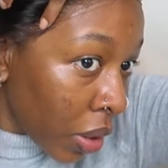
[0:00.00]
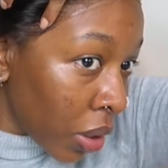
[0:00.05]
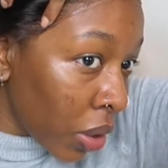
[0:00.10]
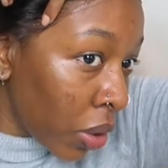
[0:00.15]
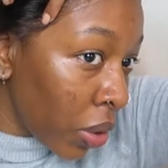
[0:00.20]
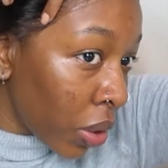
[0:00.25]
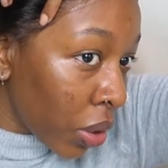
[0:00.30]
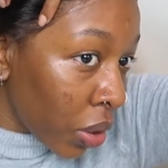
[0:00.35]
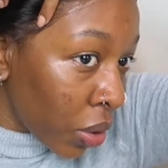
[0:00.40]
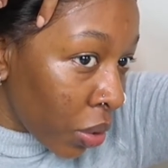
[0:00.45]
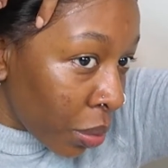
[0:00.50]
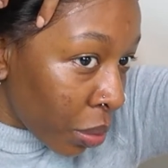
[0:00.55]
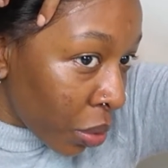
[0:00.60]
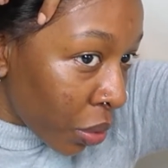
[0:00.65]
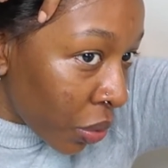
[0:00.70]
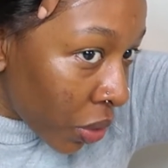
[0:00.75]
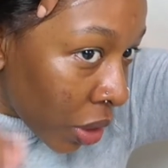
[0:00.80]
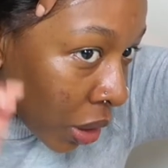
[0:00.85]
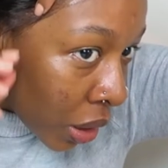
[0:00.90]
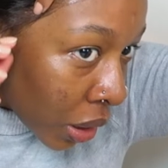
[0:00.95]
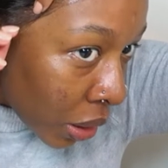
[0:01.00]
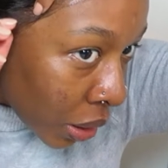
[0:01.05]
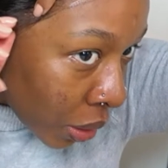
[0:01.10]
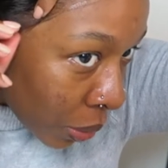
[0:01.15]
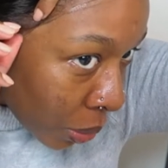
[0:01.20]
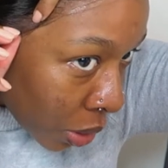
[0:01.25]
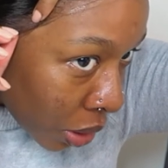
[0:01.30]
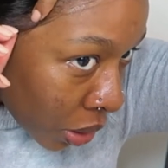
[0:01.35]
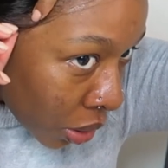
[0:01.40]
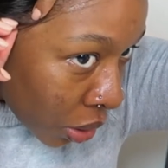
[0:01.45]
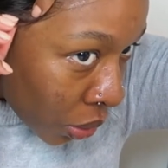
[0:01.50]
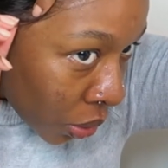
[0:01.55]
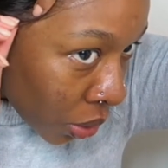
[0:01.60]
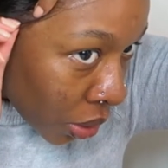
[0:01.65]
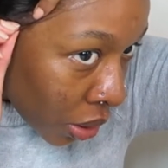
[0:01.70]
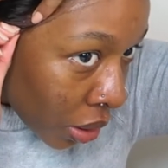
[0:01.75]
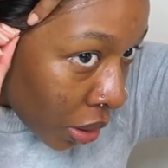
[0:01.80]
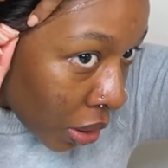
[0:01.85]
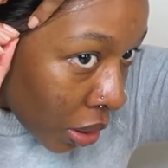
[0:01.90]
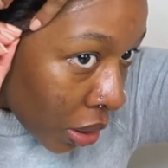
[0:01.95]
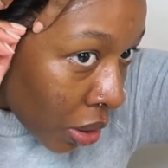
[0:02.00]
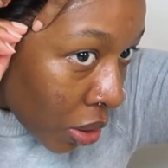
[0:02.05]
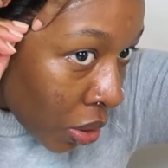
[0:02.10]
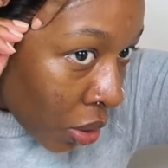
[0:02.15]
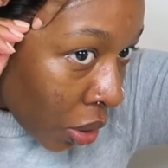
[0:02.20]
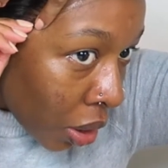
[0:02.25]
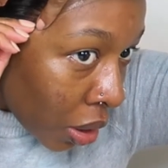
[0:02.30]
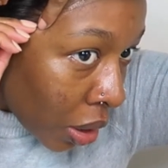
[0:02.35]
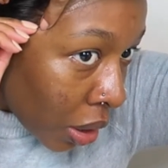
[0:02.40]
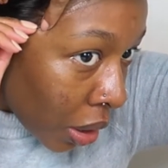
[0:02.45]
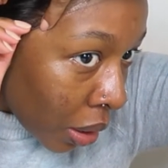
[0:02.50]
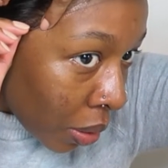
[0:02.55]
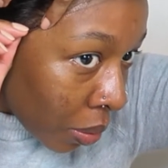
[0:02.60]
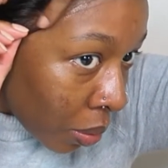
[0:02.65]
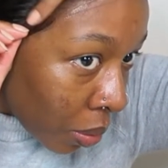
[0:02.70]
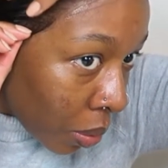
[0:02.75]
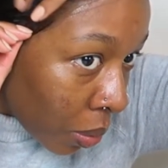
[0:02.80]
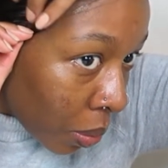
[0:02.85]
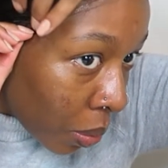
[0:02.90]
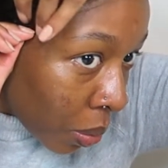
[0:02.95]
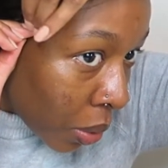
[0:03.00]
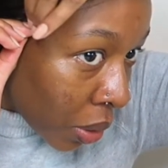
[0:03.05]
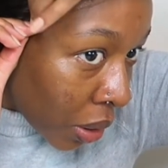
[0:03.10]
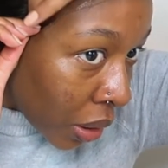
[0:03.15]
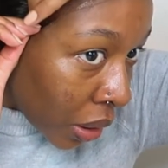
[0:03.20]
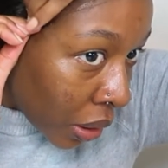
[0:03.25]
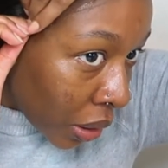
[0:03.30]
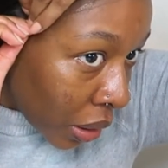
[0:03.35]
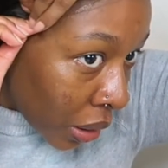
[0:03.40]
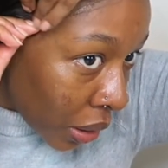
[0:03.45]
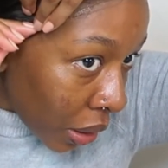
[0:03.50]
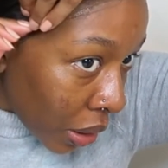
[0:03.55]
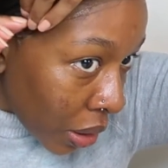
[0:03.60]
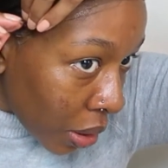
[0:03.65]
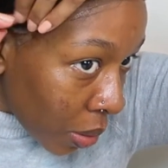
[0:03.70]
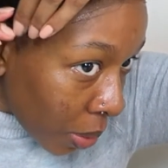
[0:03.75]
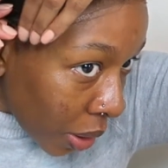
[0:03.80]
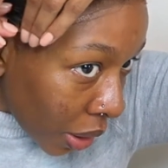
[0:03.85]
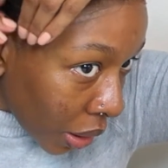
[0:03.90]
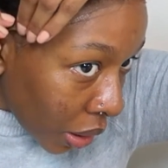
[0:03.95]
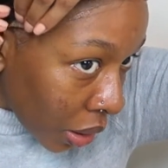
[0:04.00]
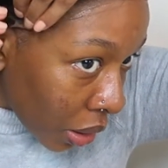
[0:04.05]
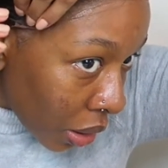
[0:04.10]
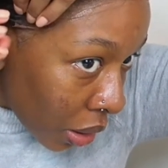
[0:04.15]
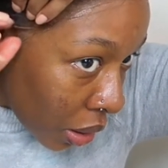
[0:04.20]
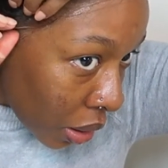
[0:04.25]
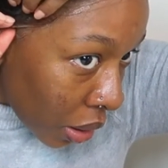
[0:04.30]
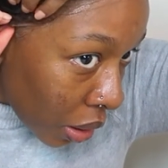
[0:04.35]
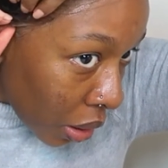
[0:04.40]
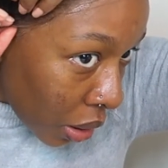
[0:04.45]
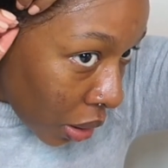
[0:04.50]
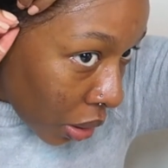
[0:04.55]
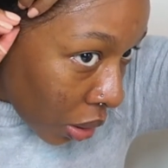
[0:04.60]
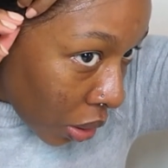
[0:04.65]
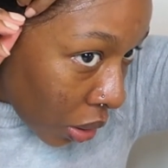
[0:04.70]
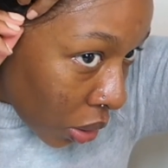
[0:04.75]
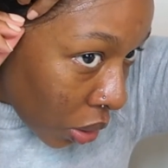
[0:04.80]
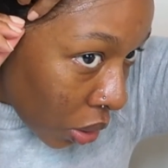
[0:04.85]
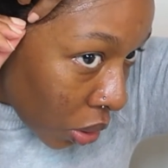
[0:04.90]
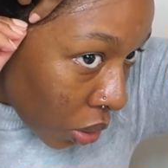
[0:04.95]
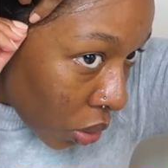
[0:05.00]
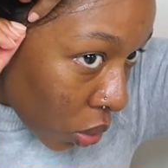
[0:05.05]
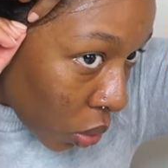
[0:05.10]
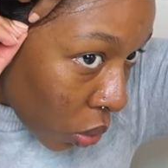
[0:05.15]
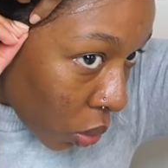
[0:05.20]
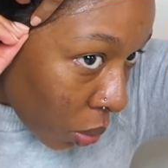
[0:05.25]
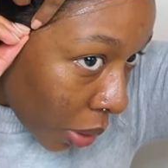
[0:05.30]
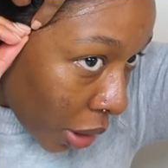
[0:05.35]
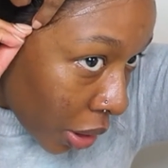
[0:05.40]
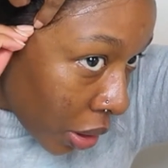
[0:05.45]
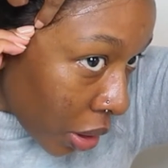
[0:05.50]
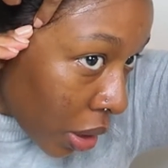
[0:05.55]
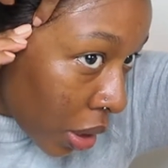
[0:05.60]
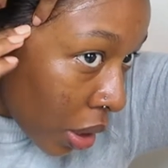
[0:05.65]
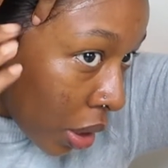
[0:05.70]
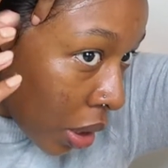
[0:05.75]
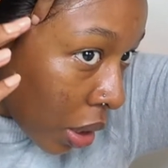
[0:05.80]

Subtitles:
You can remove the clip just so it's not pulling the lace back too much.